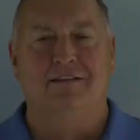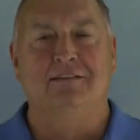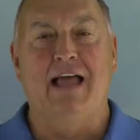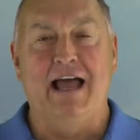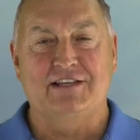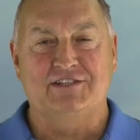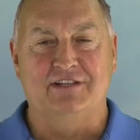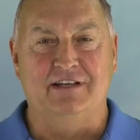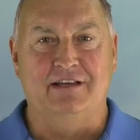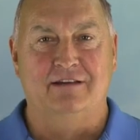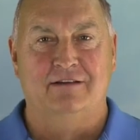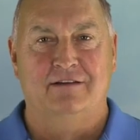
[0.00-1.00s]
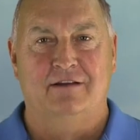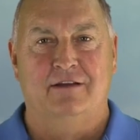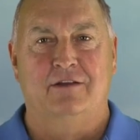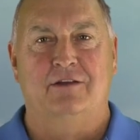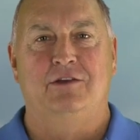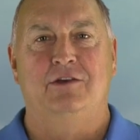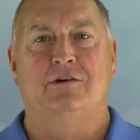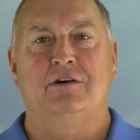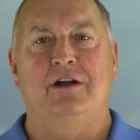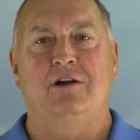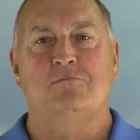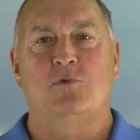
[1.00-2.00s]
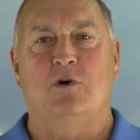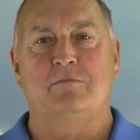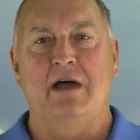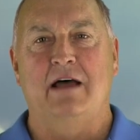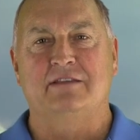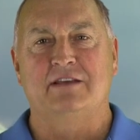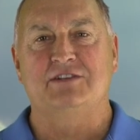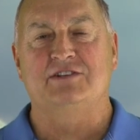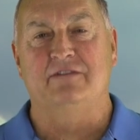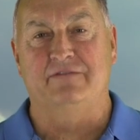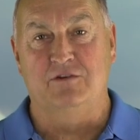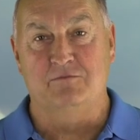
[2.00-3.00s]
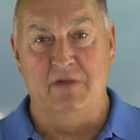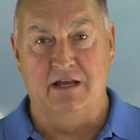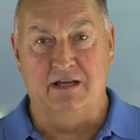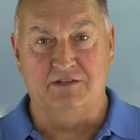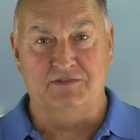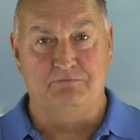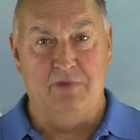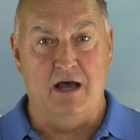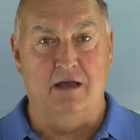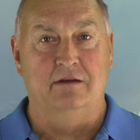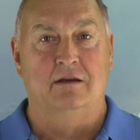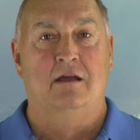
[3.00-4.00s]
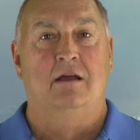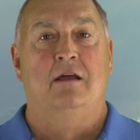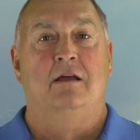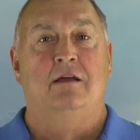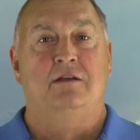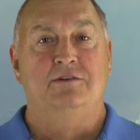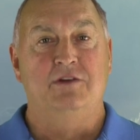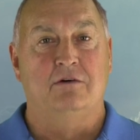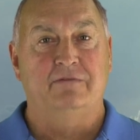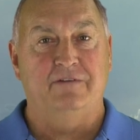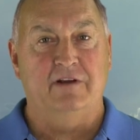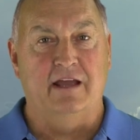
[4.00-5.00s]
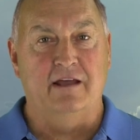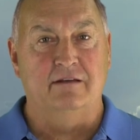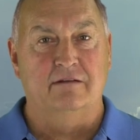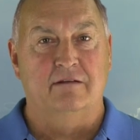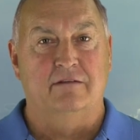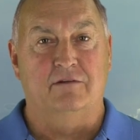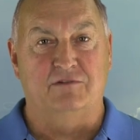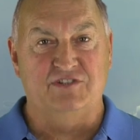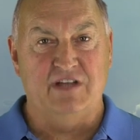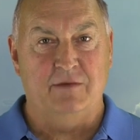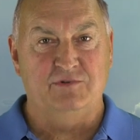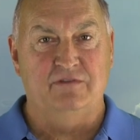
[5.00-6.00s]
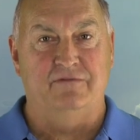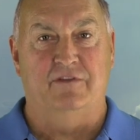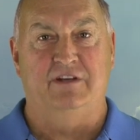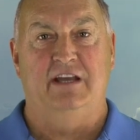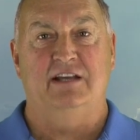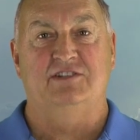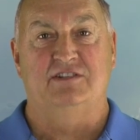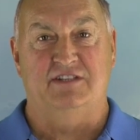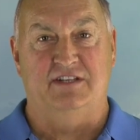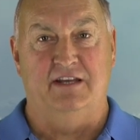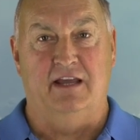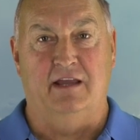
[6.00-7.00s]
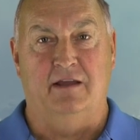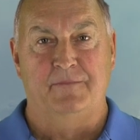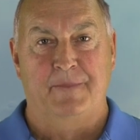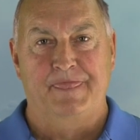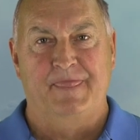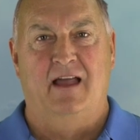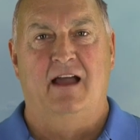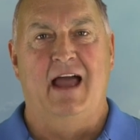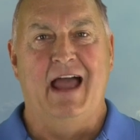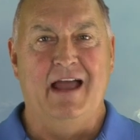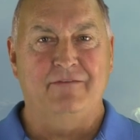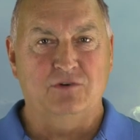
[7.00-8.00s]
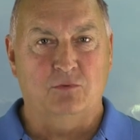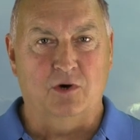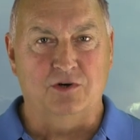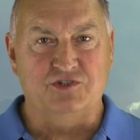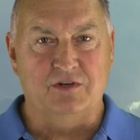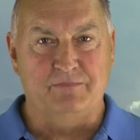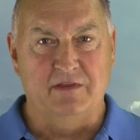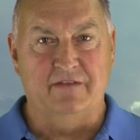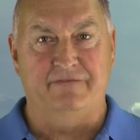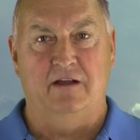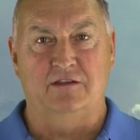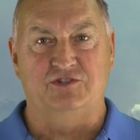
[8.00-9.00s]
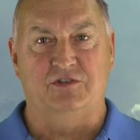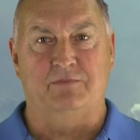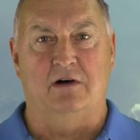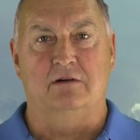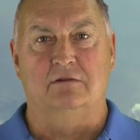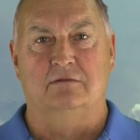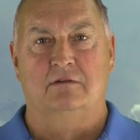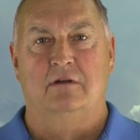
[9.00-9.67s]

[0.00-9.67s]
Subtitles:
Lastly, you'll hear more about this in a few minutes, but don't forget the reception for the Dixons today after worship in the fellowship hall.